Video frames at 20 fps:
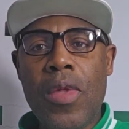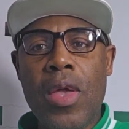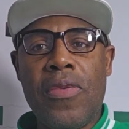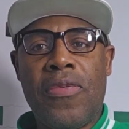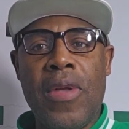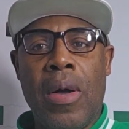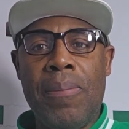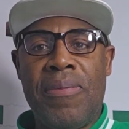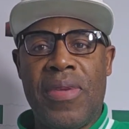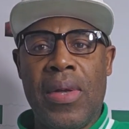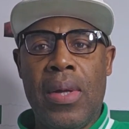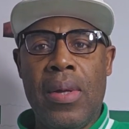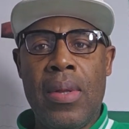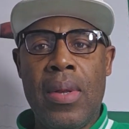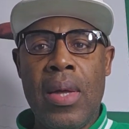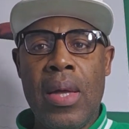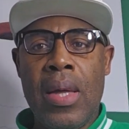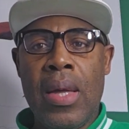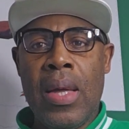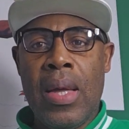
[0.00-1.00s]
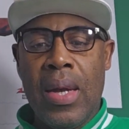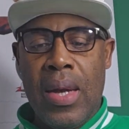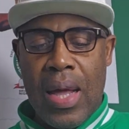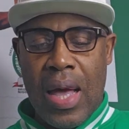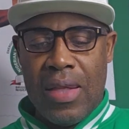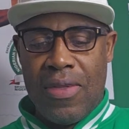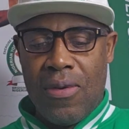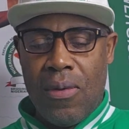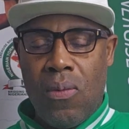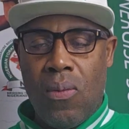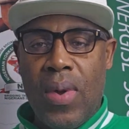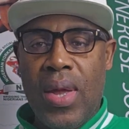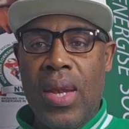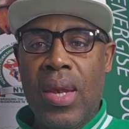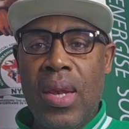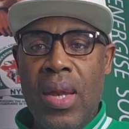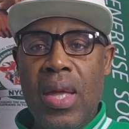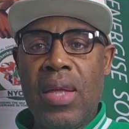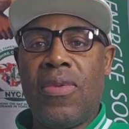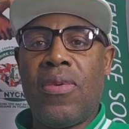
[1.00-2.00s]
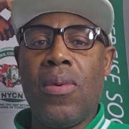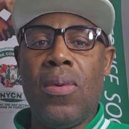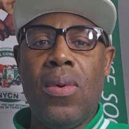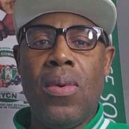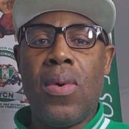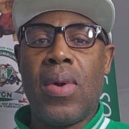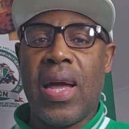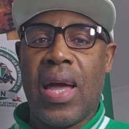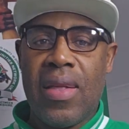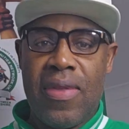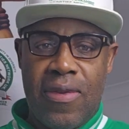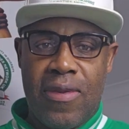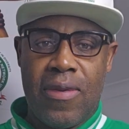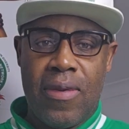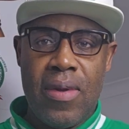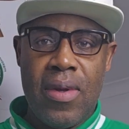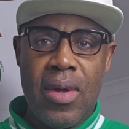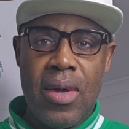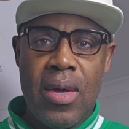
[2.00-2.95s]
something that we need to look at